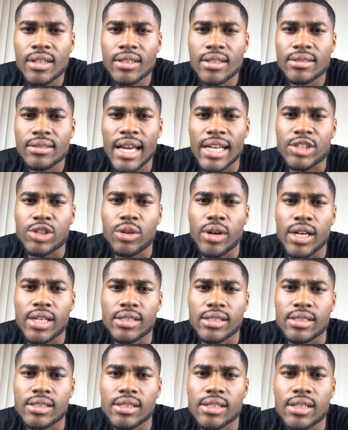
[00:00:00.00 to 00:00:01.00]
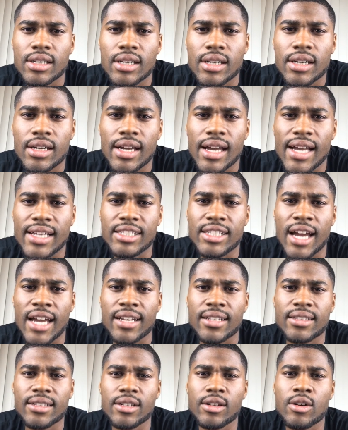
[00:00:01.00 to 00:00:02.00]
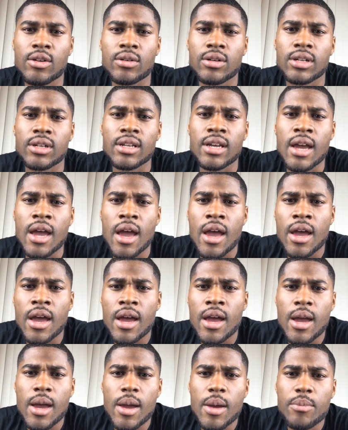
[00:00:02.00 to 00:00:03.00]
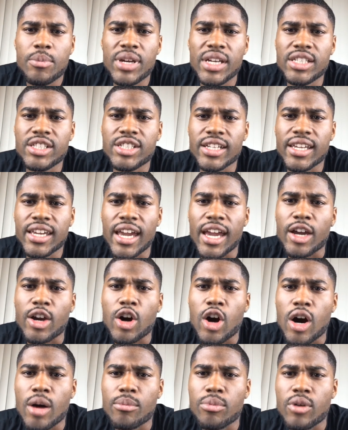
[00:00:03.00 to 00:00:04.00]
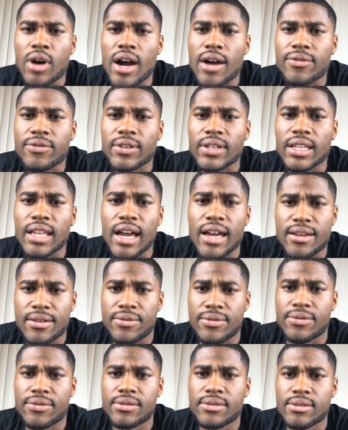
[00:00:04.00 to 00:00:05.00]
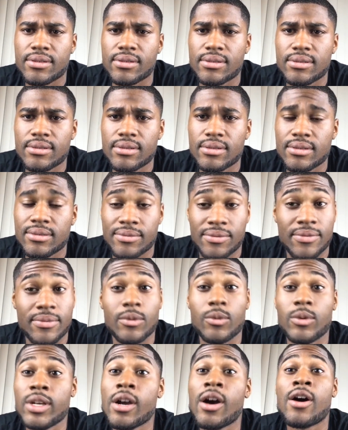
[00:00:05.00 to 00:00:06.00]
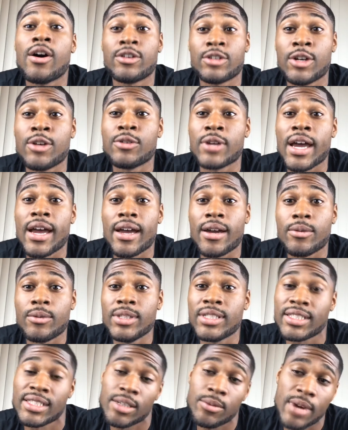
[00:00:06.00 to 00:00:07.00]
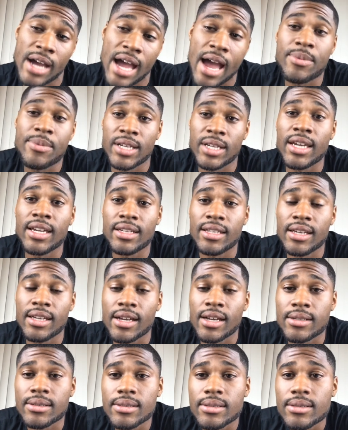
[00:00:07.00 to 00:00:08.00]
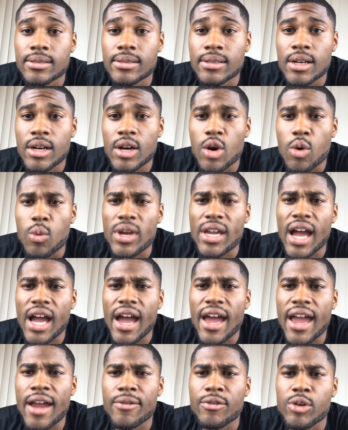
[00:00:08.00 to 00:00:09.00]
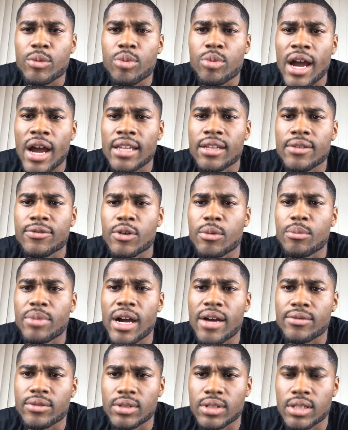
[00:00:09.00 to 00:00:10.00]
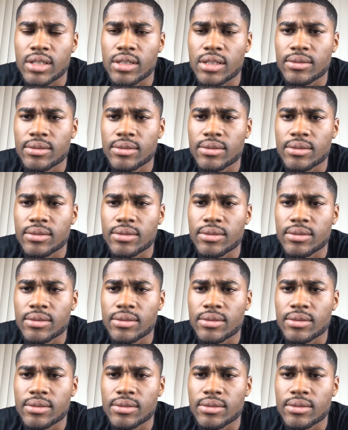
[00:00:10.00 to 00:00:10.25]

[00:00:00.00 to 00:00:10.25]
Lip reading: That's crazy. Jonathan Owen. PG can't guard Bron for life. We all know that. We seen what happened in Indiana. We got Avery Bradley for Beverly.